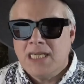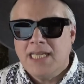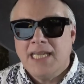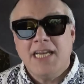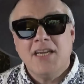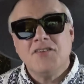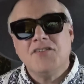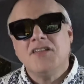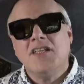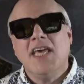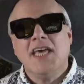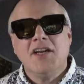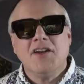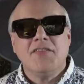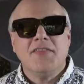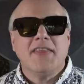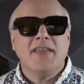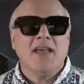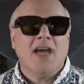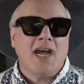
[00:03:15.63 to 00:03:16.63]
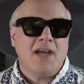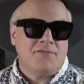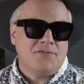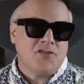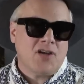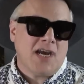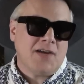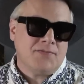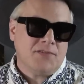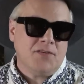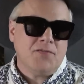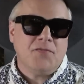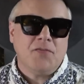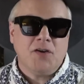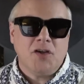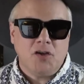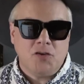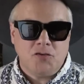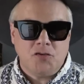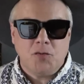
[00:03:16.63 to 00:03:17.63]
Here's the letter I've drafted for
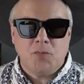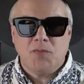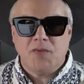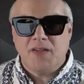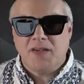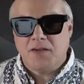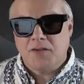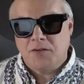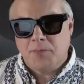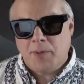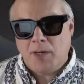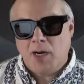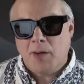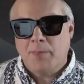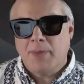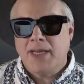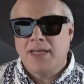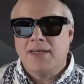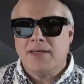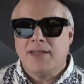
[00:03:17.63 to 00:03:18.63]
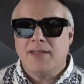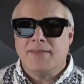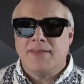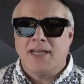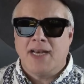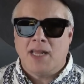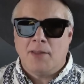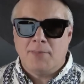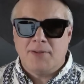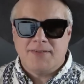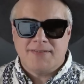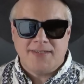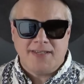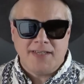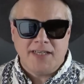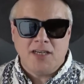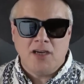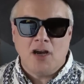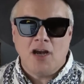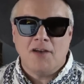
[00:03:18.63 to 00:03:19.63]
YouTube's legal department that I'll be
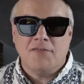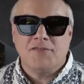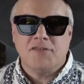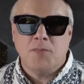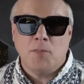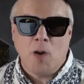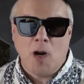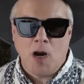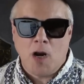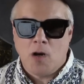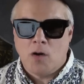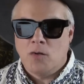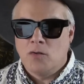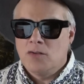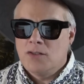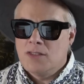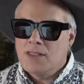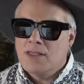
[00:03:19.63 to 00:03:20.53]
sending off tomorrow,